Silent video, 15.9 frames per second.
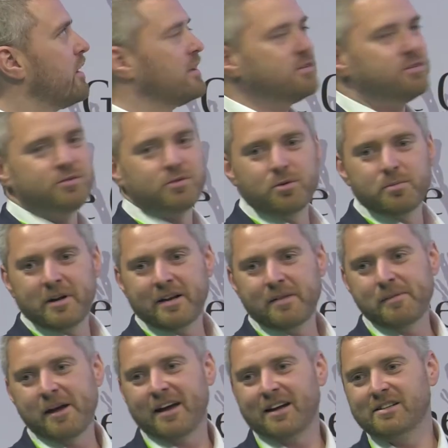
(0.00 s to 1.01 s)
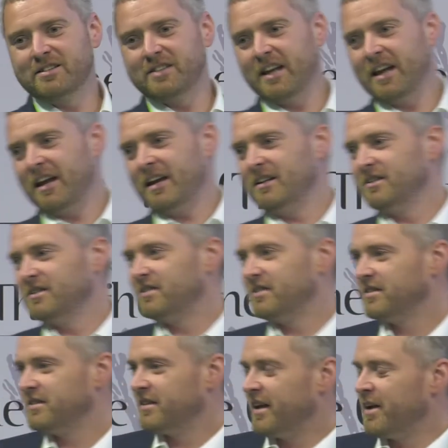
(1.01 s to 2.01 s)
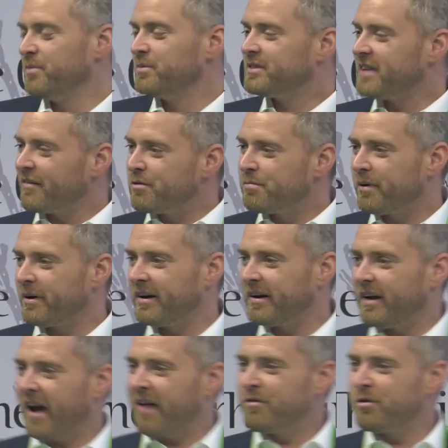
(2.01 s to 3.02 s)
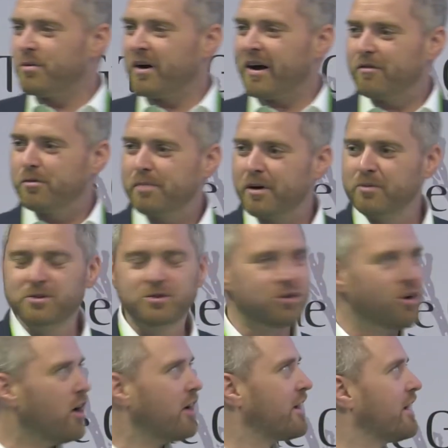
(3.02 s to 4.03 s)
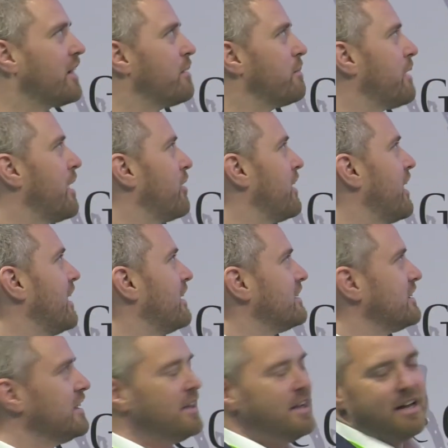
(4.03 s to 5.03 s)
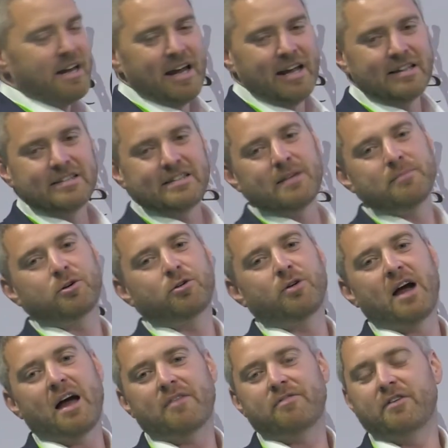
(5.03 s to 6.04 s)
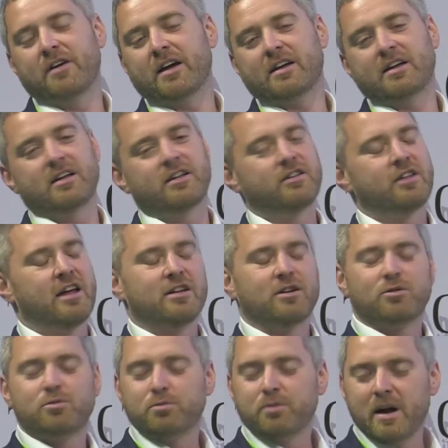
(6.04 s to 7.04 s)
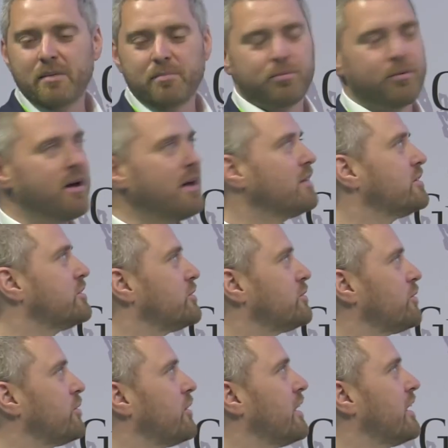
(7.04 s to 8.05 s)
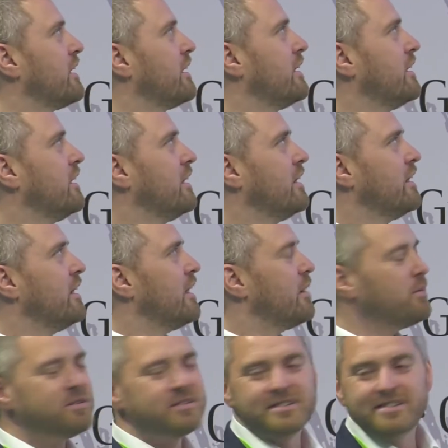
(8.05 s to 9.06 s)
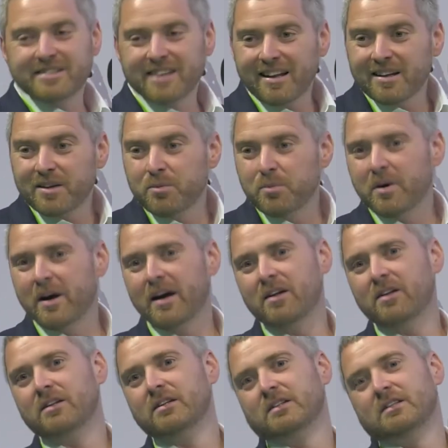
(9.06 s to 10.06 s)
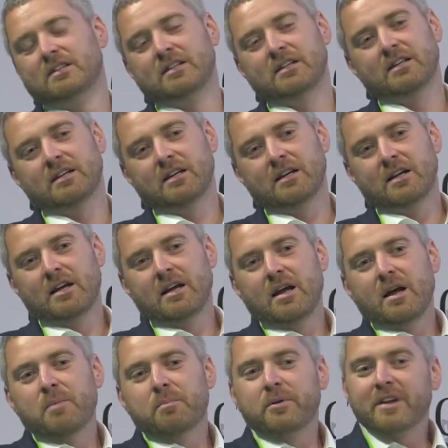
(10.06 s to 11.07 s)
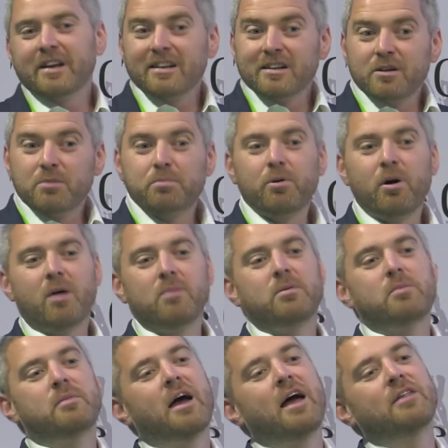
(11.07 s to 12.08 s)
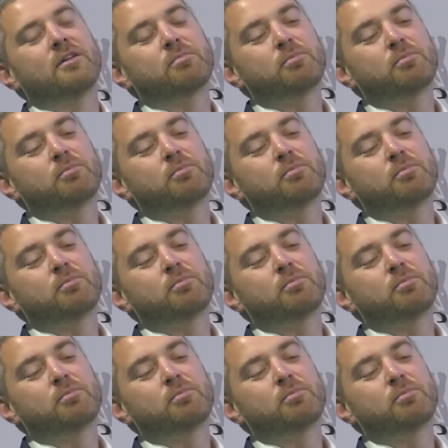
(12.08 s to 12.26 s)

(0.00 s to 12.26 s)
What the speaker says: in so many magazines. It was everybody, everywhere. Everybody was talking about it. Hit the demographic. They had a great brand story. It was selling well. But they had a little problem, and the